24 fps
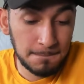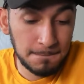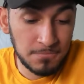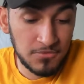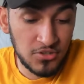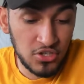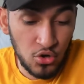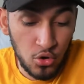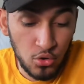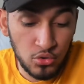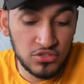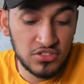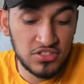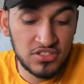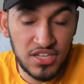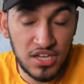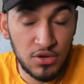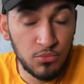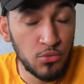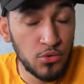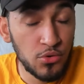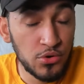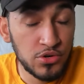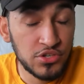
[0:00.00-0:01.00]
Golden
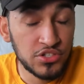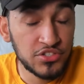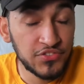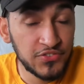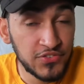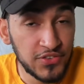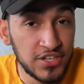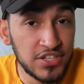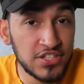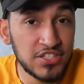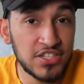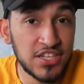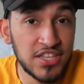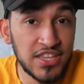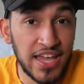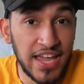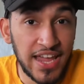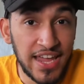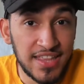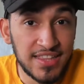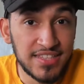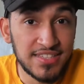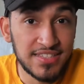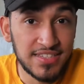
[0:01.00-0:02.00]
State Warriors finished in the
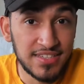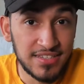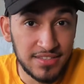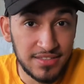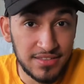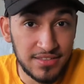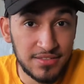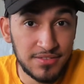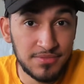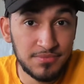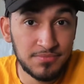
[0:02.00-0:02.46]
8th seed.